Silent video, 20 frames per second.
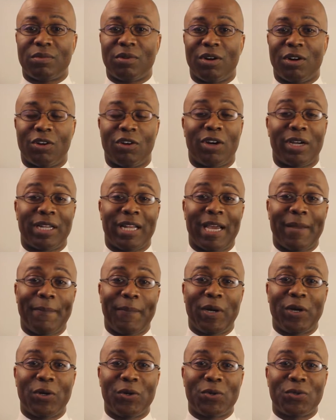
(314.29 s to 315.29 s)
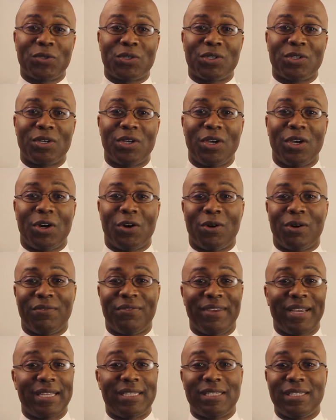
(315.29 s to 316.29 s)
an online post, or a
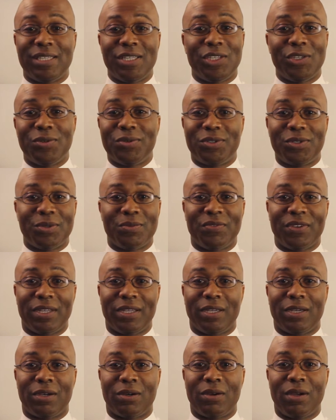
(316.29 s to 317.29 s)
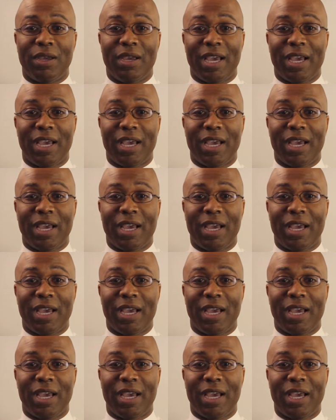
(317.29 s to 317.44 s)
fancy YouTube video